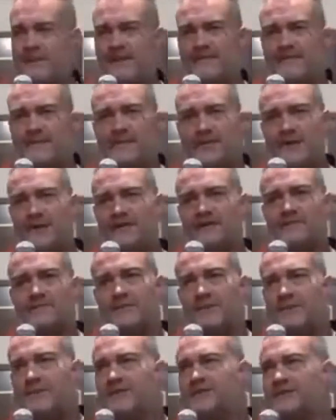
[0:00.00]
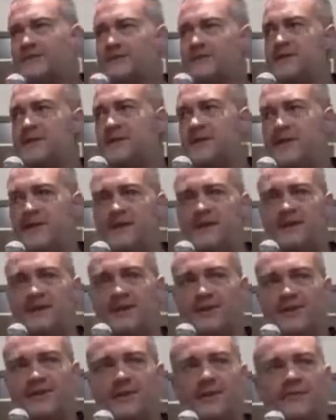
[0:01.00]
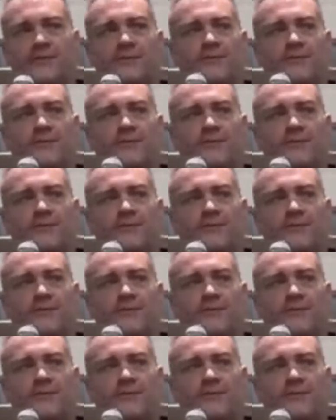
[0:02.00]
If you ask me, there's a saying, you know,